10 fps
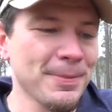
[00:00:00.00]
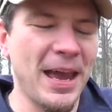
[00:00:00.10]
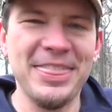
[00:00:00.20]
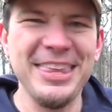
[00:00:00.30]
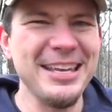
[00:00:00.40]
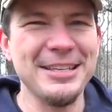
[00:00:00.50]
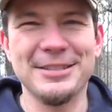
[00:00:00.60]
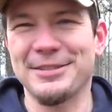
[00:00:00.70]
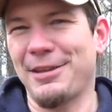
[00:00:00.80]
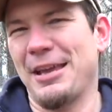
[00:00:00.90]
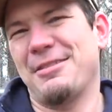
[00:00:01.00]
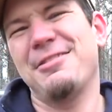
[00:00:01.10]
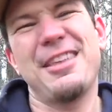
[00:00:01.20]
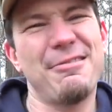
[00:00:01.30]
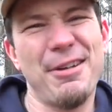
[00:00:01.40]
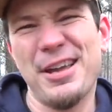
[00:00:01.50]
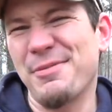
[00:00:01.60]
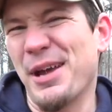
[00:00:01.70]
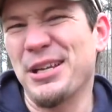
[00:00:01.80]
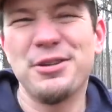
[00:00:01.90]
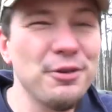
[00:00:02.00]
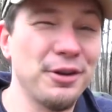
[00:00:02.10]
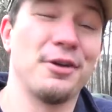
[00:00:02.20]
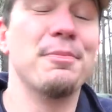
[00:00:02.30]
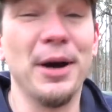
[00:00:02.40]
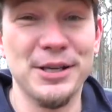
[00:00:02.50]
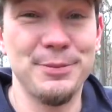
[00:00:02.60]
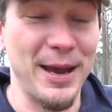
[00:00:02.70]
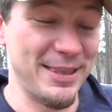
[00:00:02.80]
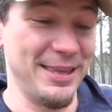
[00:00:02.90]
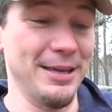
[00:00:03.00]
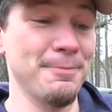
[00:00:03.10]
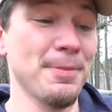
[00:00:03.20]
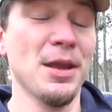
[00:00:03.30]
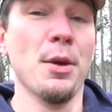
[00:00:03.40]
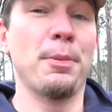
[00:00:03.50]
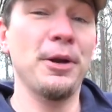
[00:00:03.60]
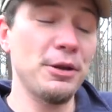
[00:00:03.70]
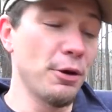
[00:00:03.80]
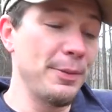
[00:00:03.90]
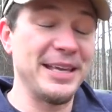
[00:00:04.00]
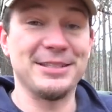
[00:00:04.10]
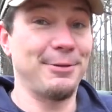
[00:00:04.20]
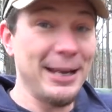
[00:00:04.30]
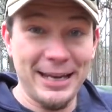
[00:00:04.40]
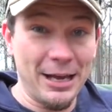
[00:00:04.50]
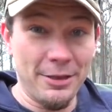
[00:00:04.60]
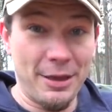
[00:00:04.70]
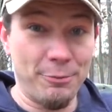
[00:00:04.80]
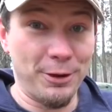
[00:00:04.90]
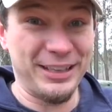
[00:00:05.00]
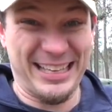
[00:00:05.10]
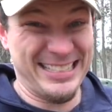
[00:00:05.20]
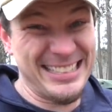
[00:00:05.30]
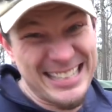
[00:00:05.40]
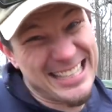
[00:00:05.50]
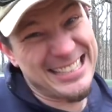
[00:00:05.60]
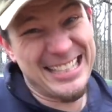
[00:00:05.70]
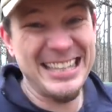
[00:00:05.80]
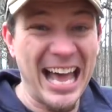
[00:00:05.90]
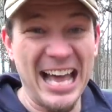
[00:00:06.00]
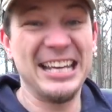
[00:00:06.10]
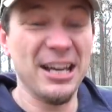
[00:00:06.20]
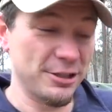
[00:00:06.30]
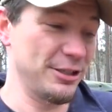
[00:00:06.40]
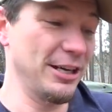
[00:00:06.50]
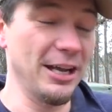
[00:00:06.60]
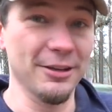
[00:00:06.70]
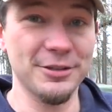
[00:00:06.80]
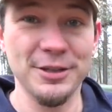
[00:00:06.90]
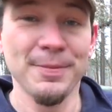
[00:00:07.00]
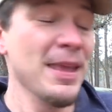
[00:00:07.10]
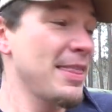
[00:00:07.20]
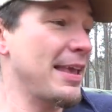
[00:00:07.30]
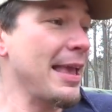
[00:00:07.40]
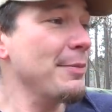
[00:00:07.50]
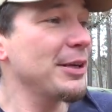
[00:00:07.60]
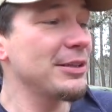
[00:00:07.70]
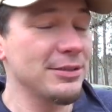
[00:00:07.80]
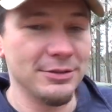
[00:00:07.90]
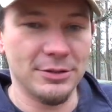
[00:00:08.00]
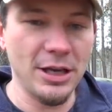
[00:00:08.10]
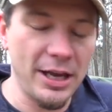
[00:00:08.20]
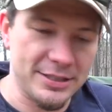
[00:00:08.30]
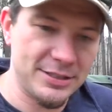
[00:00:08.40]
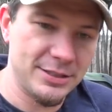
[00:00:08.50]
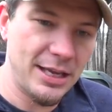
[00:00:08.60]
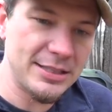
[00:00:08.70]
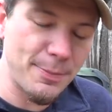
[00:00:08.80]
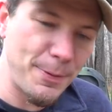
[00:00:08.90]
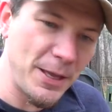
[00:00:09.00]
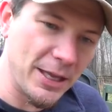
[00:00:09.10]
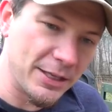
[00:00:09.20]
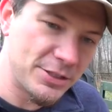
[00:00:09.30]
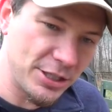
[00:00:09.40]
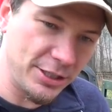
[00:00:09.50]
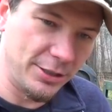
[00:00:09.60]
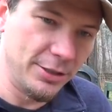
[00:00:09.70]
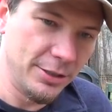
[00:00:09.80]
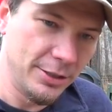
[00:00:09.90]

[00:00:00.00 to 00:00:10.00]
I think it was like, they ran about $200 back then. Pretty cool, because right now they run like $600 to $900. They came in a, Gus, it's a pig, chill.